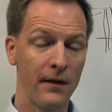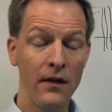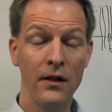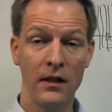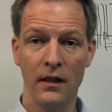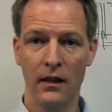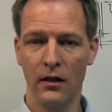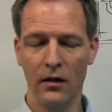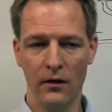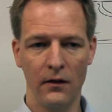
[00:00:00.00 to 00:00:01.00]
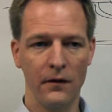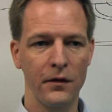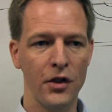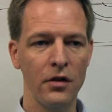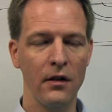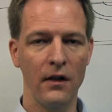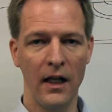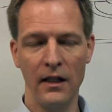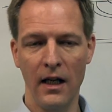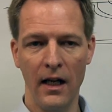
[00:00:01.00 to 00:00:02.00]
Then there are for sure
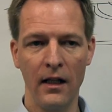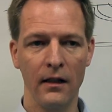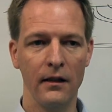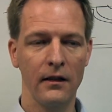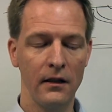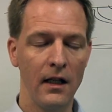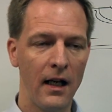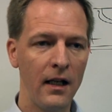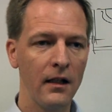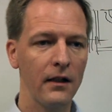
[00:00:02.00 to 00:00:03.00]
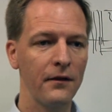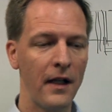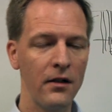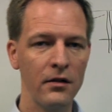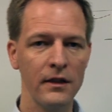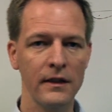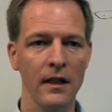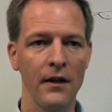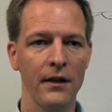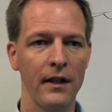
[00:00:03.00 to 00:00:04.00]
EDA vendors
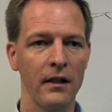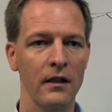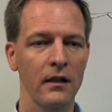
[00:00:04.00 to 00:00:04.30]
that